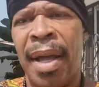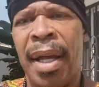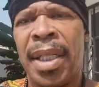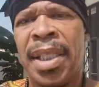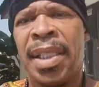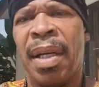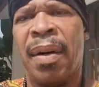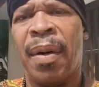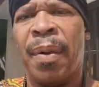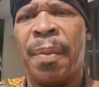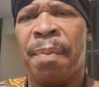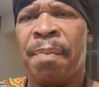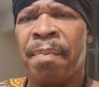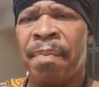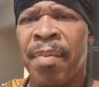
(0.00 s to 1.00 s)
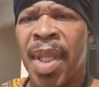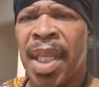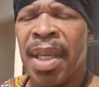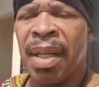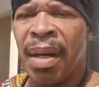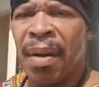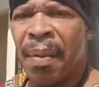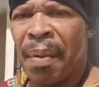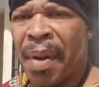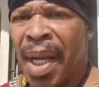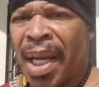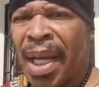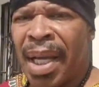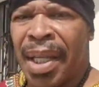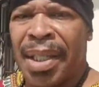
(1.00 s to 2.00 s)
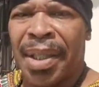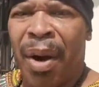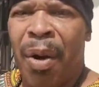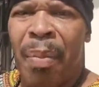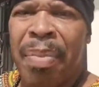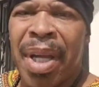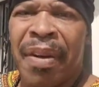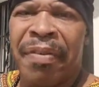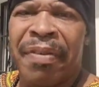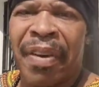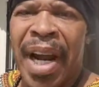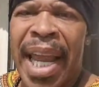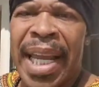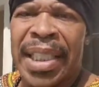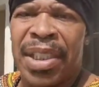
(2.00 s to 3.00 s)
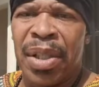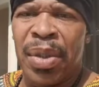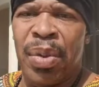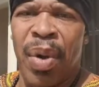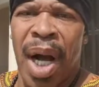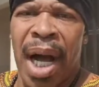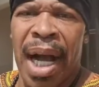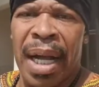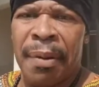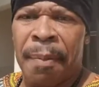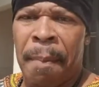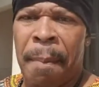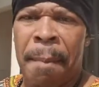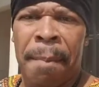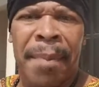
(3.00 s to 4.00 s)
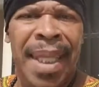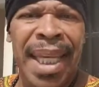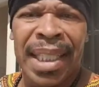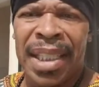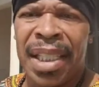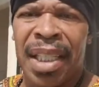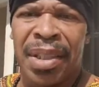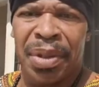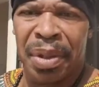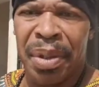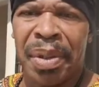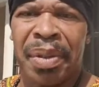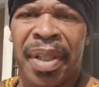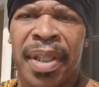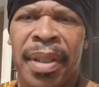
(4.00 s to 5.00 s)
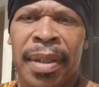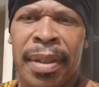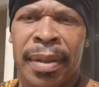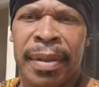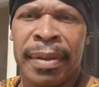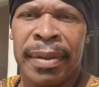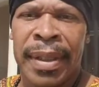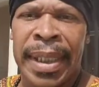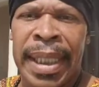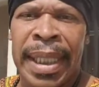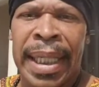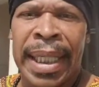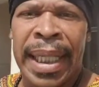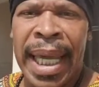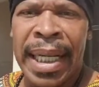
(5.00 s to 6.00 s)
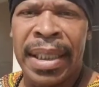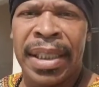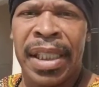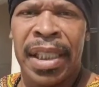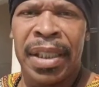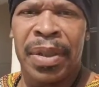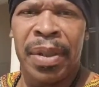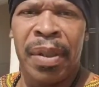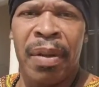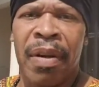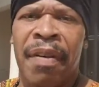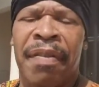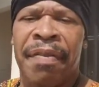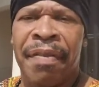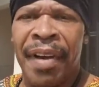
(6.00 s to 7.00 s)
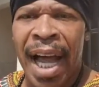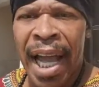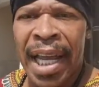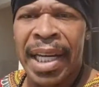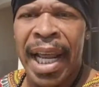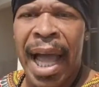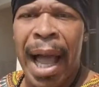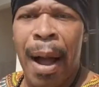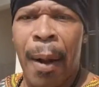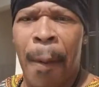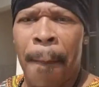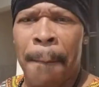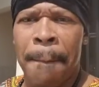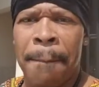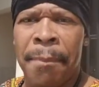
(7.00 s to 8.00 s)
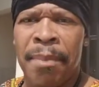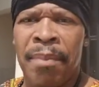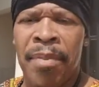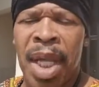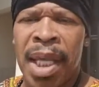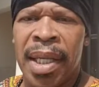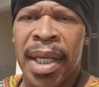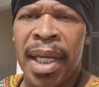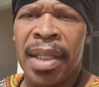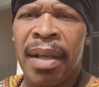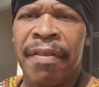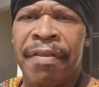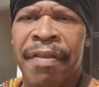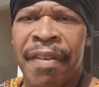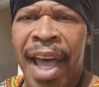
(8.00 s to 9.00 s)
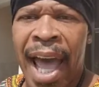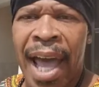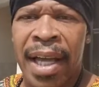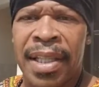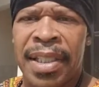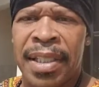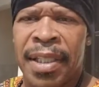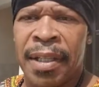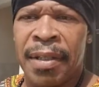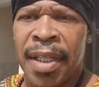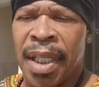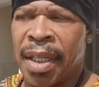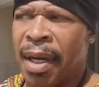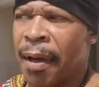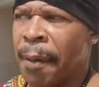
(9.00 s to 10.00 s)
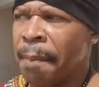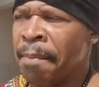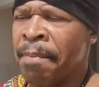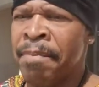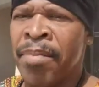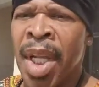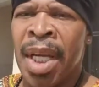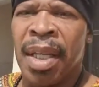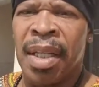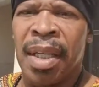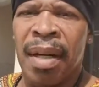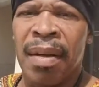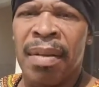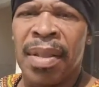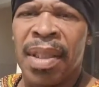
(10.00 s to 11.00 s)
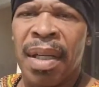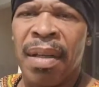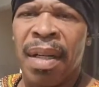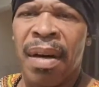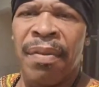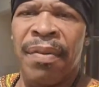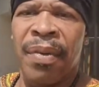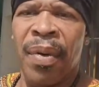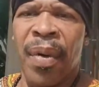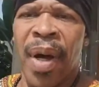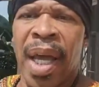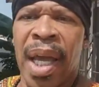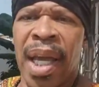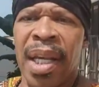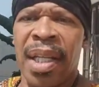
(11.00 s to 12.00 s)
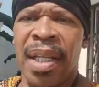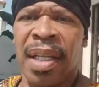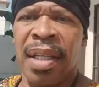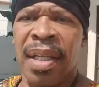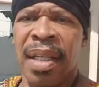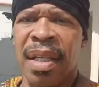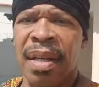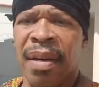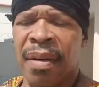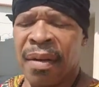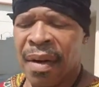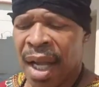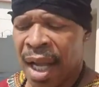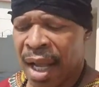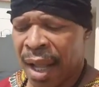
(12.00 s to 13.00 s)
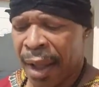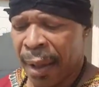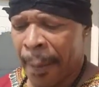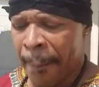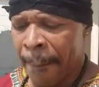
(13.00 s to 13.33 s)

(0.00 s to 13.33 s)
so, don't be afraid to get to the truth. Get to the truth. Find out. Get the facts. Don't avoid your